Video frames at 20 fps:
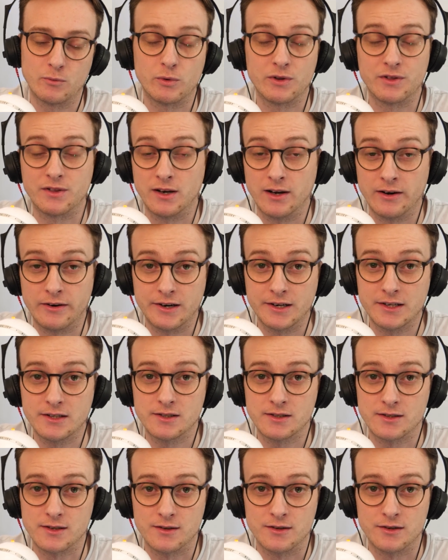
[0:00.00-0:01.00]
with the
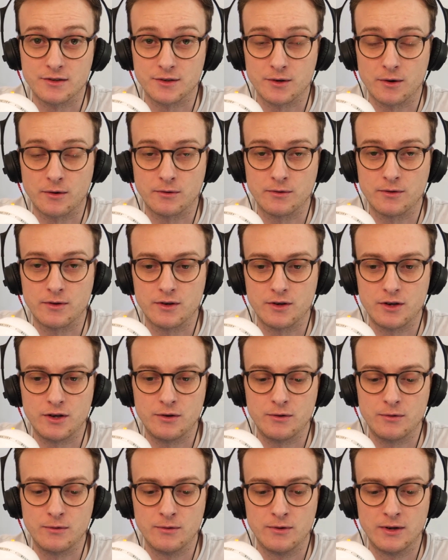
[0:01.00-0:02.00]
lyrics to the song that
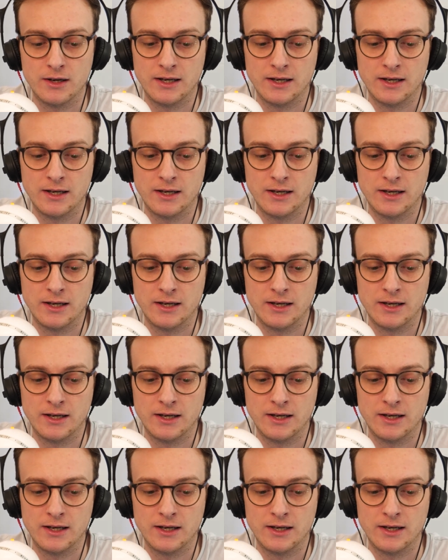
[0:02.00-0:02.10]
you